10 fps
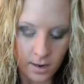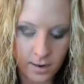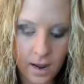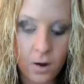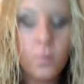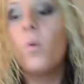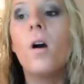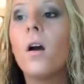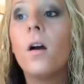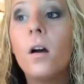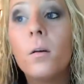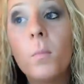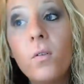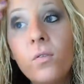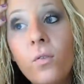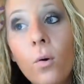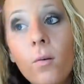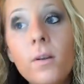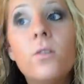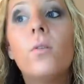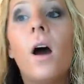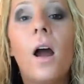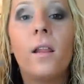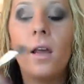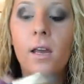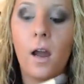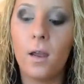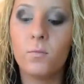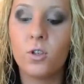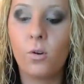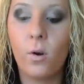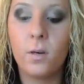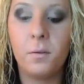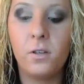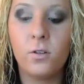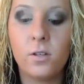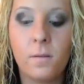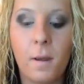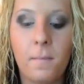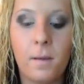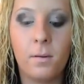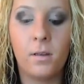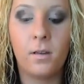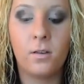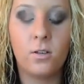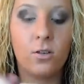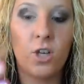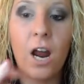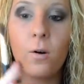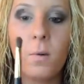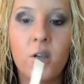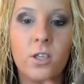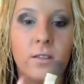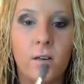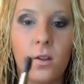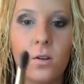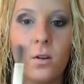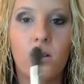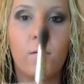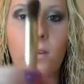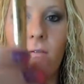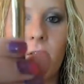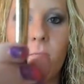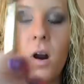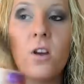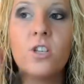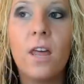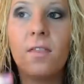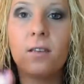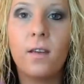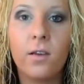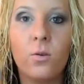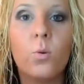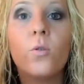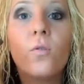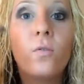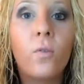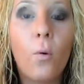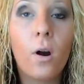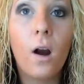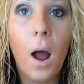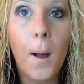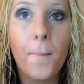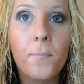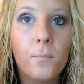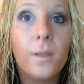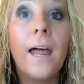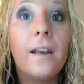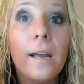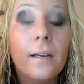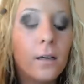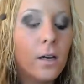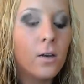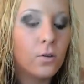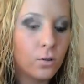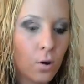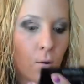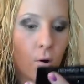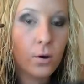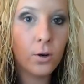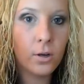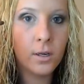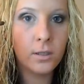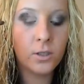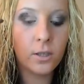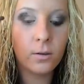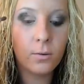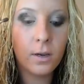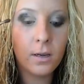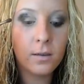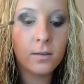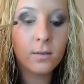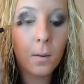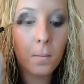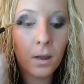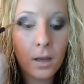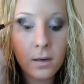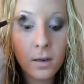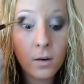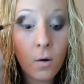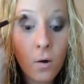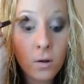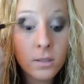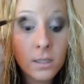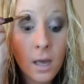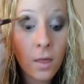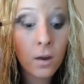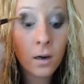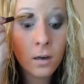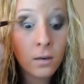Now, before we do the highlight, I am just going to be using my Maybelline shadow brush. It's another little fluffy brush, and this I use for blending. So all you're going to do is blend it all together